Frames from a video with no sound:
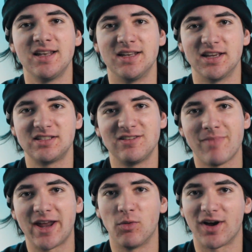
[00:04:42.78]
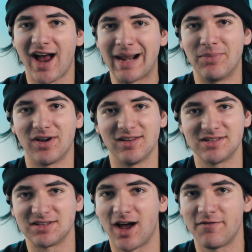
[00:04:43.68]
doesn't even matter what kind of book it
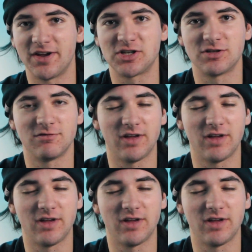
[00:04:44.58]
is, nonfiction,